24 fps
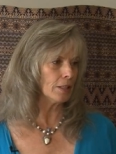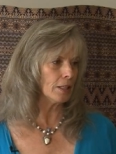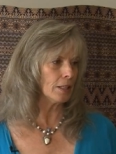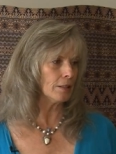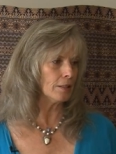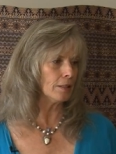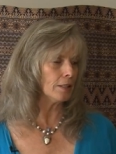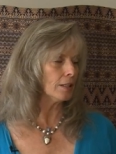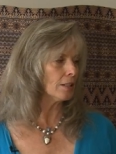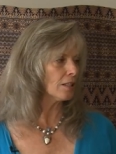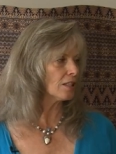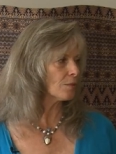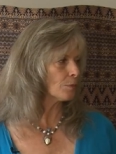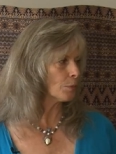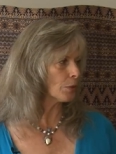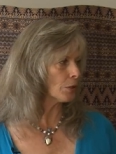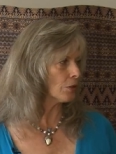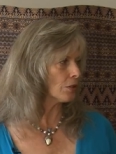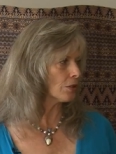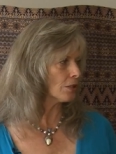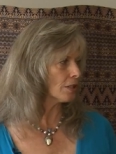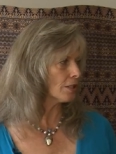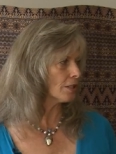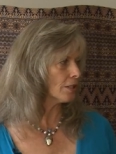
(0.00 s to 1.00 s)
and the
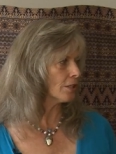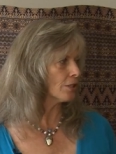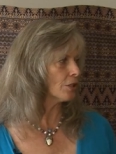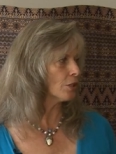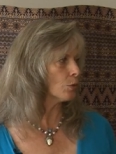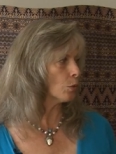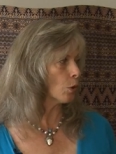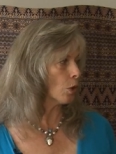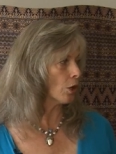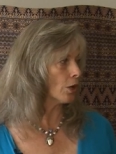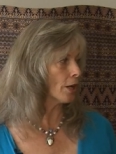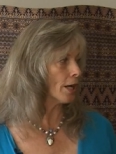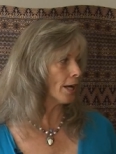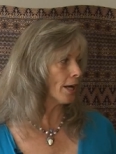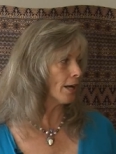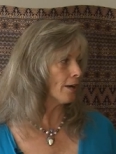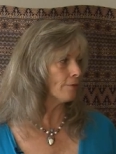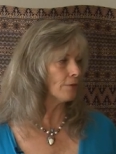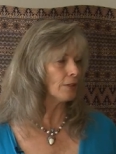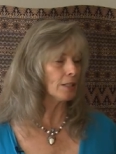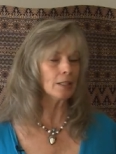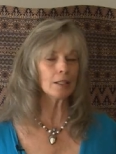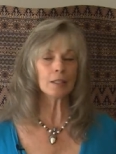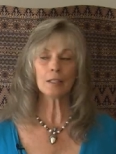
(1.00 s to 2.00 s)
experiences that you are
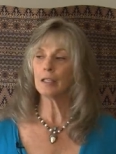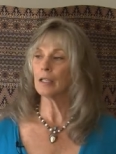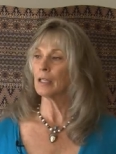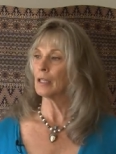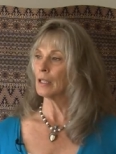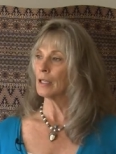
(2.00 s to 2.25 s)
having,